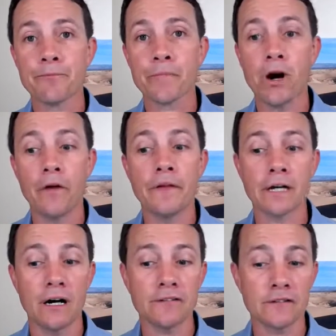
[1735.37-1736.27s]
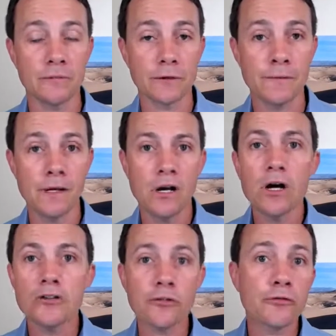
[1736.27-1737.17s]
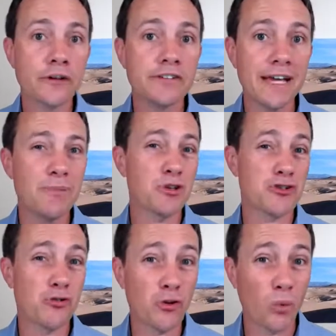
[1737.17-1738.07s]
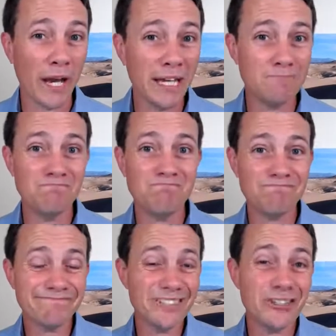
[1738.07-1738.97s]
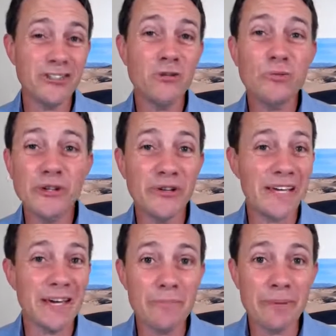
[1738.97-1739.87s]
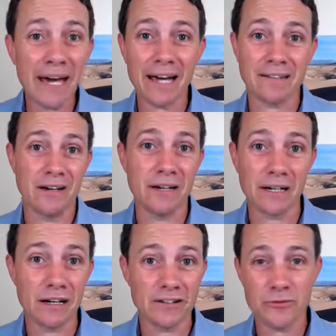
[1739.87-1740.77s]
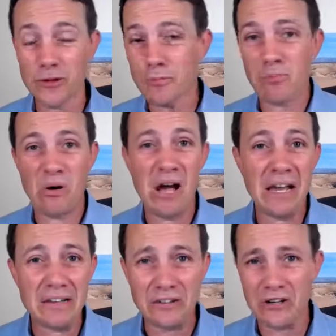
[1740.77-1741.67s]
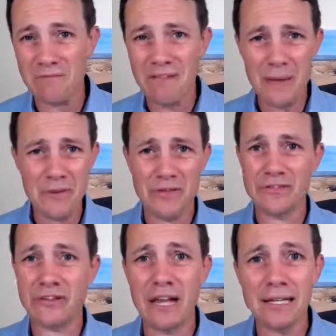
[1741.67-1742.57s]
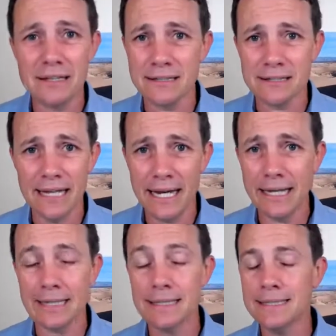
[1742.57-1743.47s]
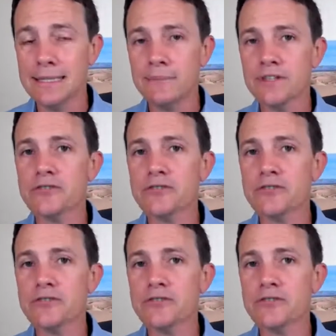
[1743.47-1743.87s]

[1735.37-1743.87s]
on the customer? So for example, a short wait, there's no real impact on a customer. Their pride is hurt. Maybe they're slightly delayed, but there's